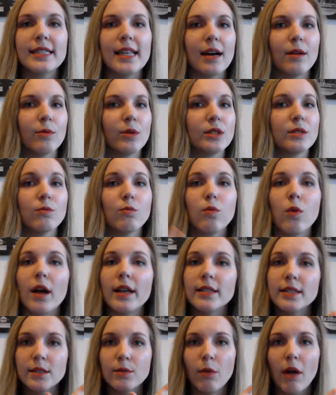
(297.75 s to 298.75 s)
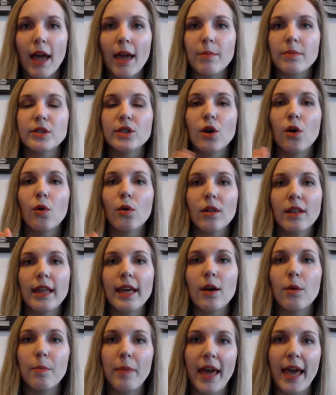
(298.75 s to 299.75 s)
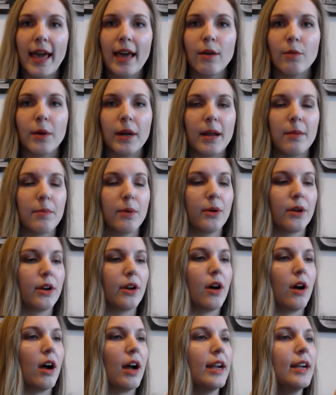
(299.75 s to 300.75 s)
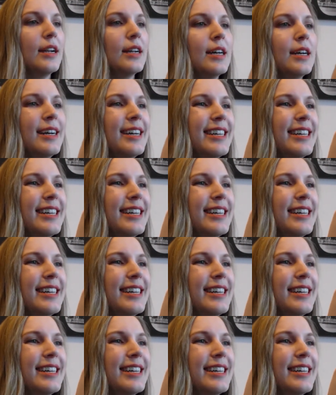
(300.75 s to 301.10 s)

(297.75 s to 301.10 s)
That was one swipe, totally opaque when I put it on.